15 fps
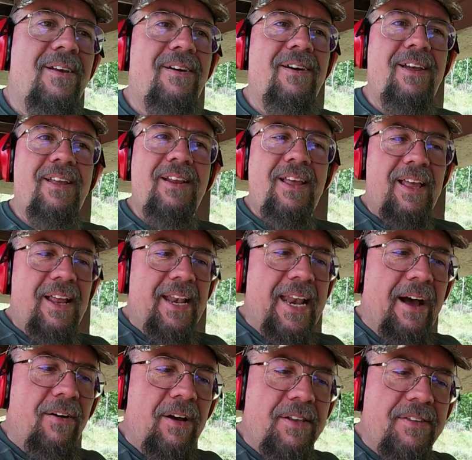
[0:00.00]
All right.
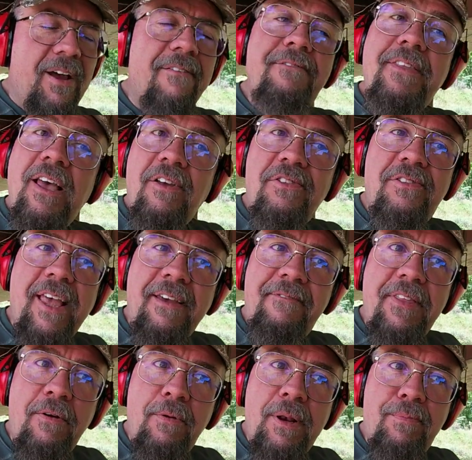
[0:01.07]
Now, a dovetail
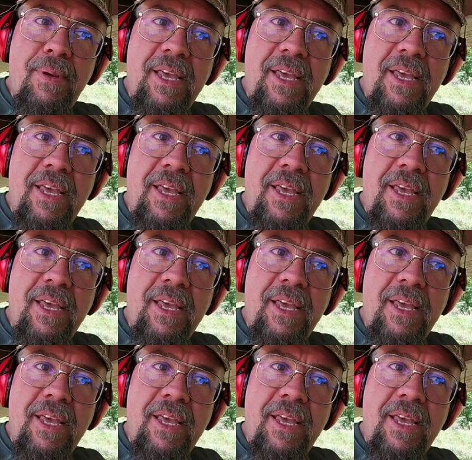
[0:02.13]
safety would